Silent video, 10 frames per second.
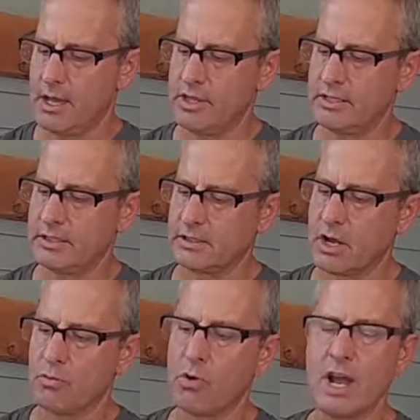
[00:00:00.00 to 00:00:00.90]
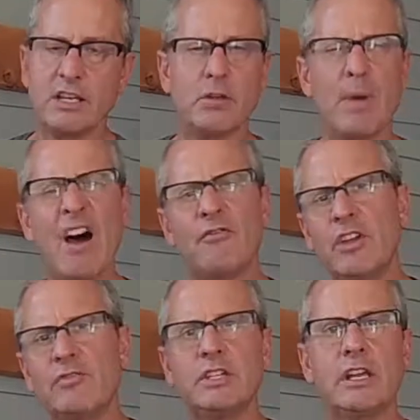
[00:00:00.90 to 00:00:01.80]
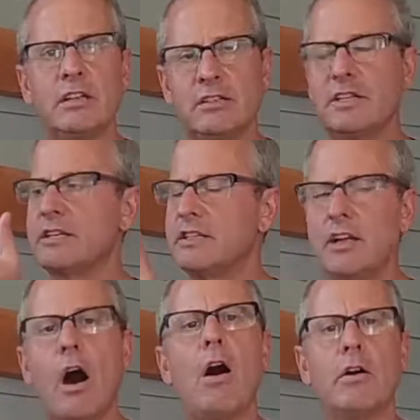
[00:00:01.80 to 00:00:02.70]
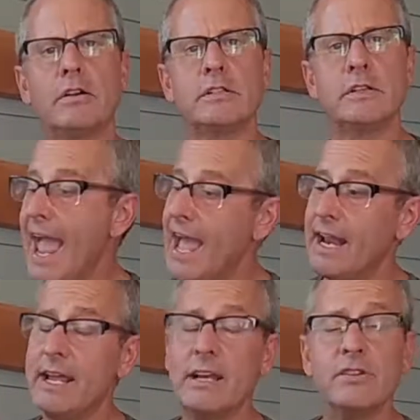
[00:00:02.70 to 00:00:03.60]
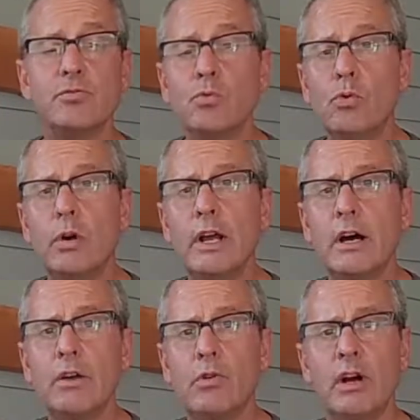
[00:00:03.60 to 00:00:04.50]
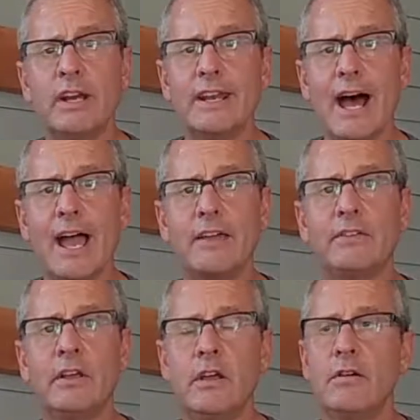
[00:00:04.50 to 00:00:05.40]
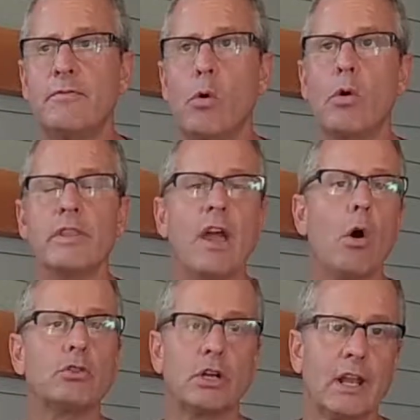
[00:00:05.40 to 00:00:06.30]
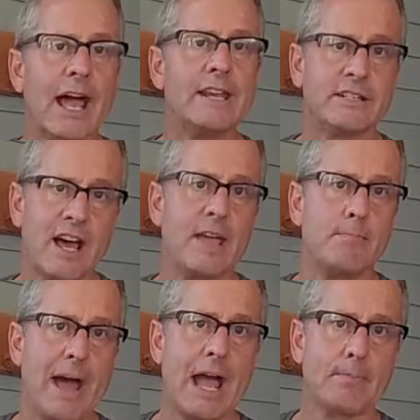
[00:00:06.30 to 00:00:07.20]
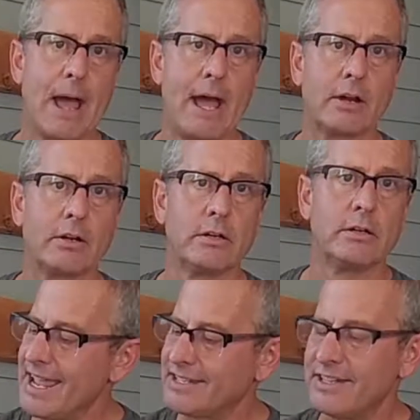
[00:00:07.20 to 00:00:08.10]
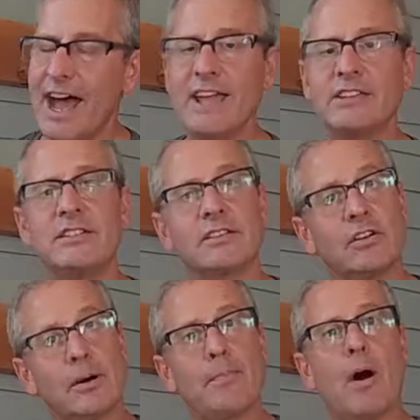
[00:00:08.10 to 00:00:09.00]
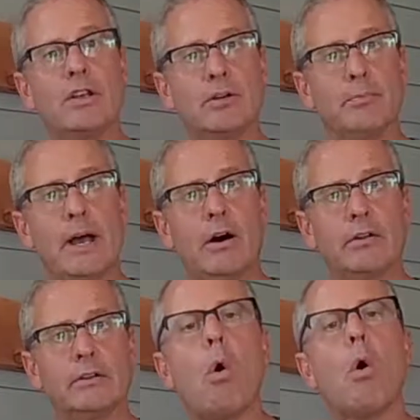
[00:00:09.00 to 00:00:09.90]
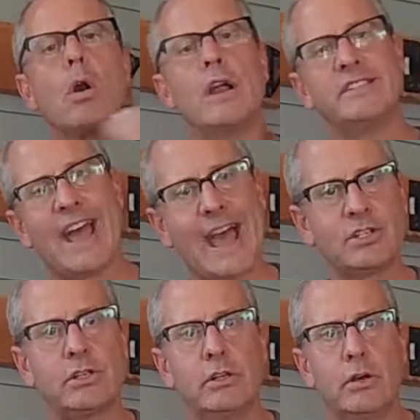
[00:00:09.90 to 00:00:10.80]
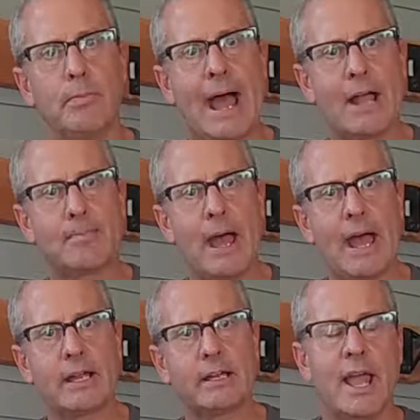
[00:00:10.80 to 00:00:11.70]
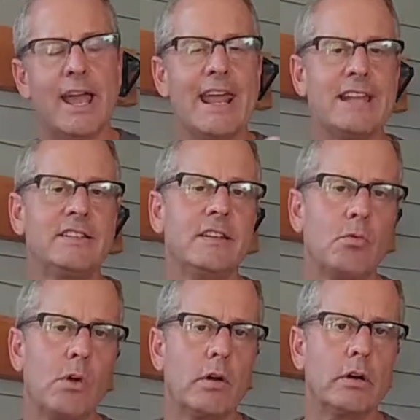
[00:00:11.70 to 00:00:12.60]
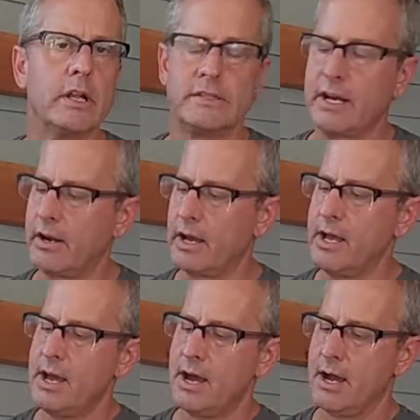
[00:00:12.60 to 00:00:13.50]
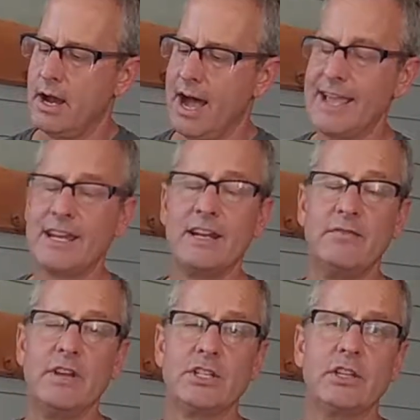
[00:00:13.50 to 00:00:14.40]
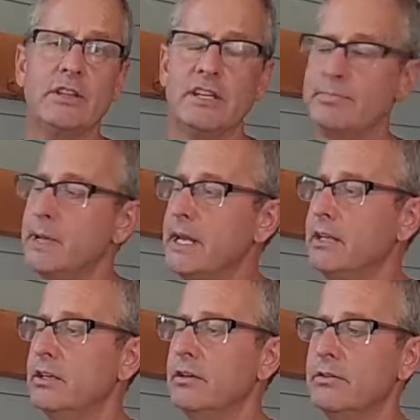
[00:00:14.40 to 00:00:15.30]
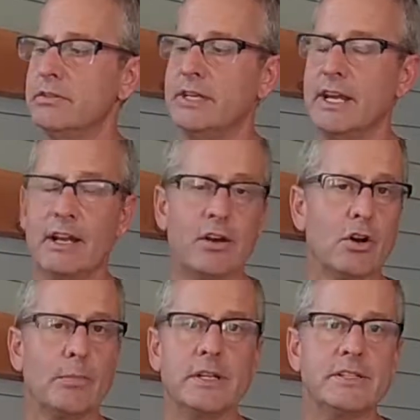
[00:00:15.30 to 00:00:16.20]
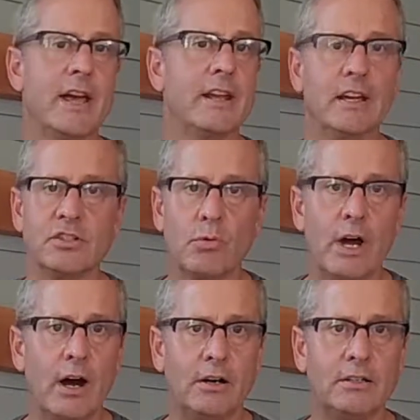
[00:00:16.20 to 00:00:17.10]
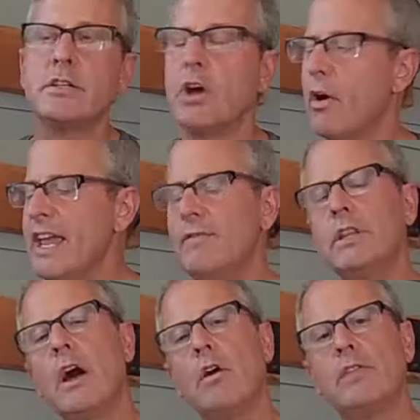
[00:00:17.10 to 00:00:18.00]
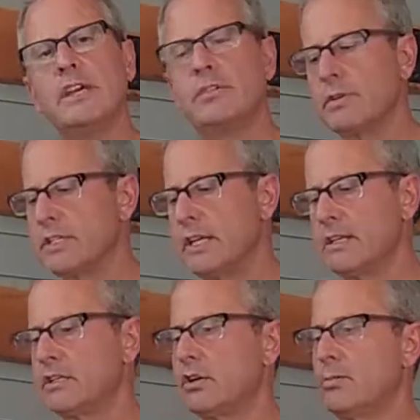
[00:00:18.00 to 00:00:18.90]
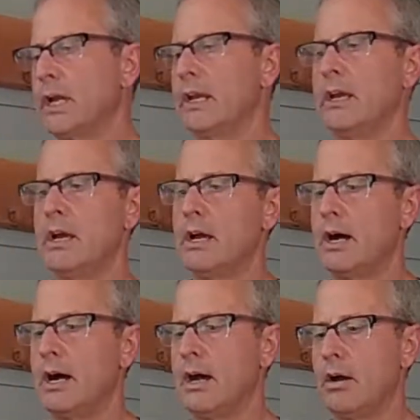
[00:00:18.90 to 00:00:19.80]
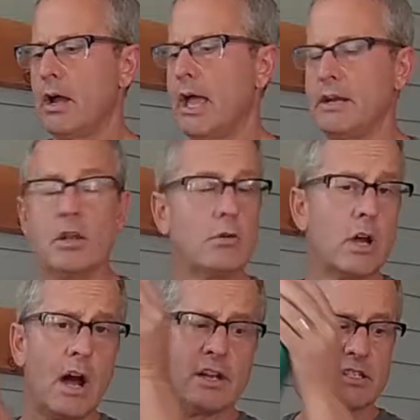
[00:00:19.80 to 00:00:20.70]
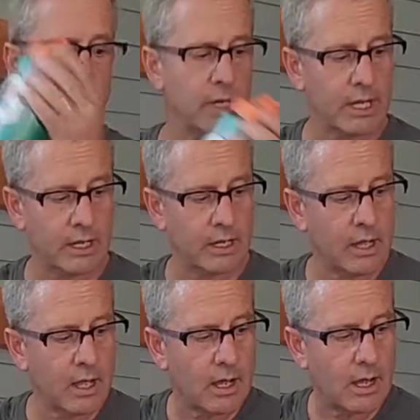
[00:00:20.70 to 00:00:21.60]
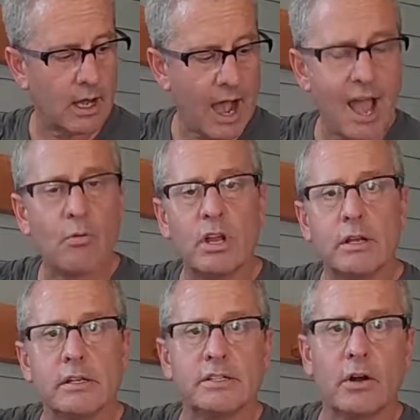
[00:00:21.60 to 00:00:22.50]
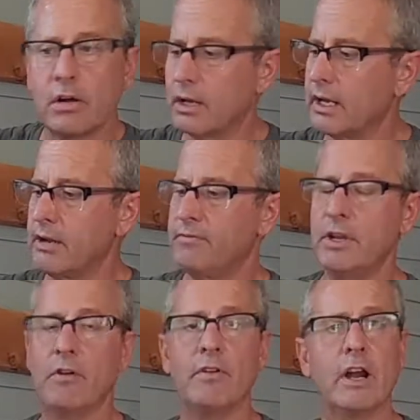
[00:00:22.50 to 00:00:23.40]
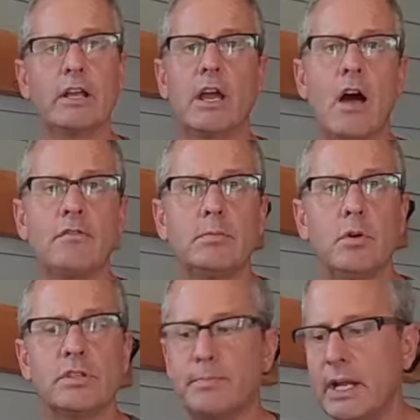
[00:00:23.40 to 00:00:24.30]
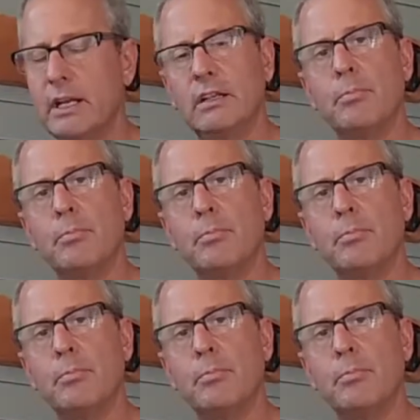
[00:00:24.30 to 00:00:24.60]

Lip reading: This is going to run you about $50-$60, and it is really, really nice for the ultralight type backpacker. It's nice to clip on your belt or attach to your backpack, and that's in the wilderness area. I can envision this being used in an urban setting as well. So even though this was sent to me at no cost to me, I would certainly feel very comfortable spending the